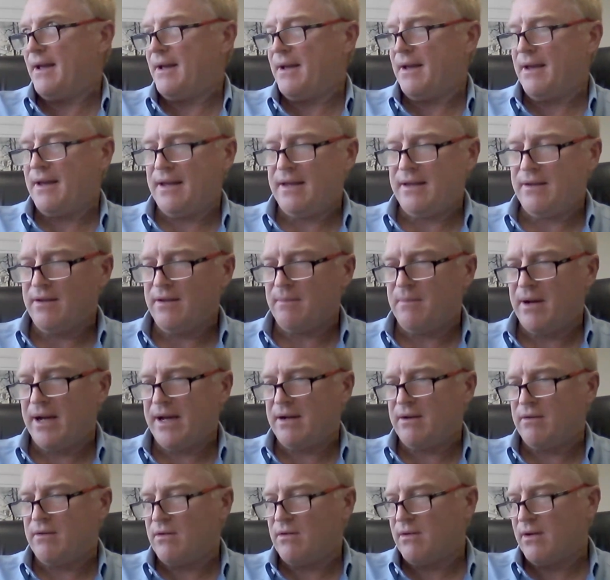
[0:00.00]
uh, you know the
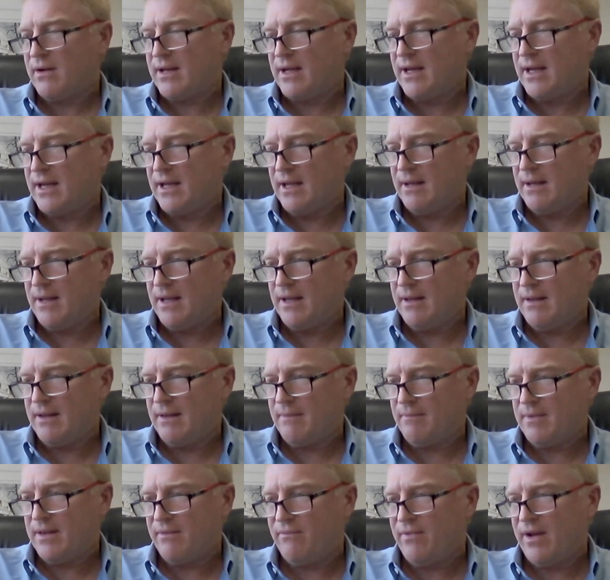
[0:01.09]
microclotting,
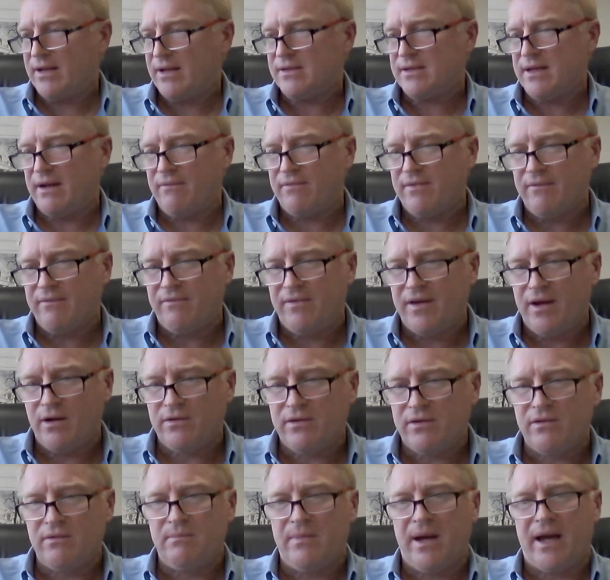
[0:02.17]
the, the the V E G F, the V O
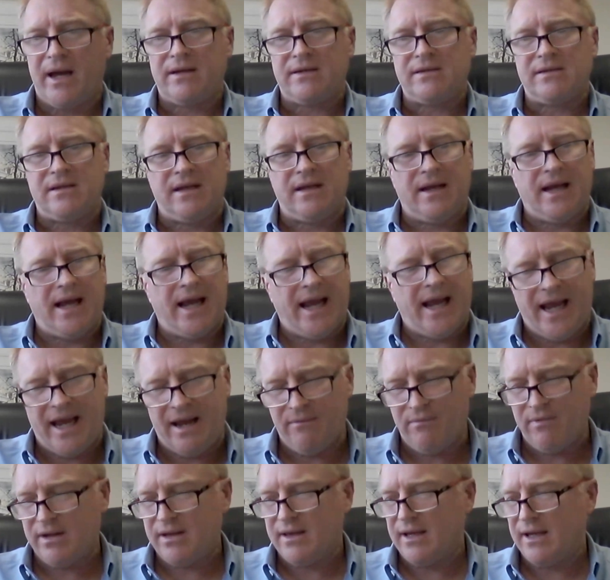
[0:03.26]
two max, the
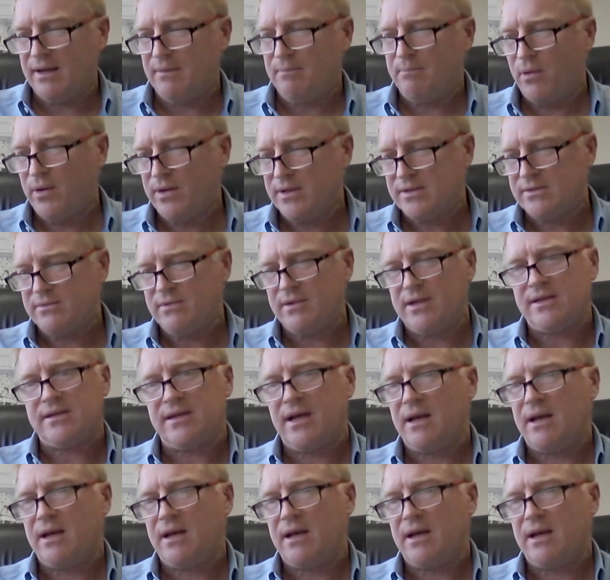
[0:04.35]
everything points to the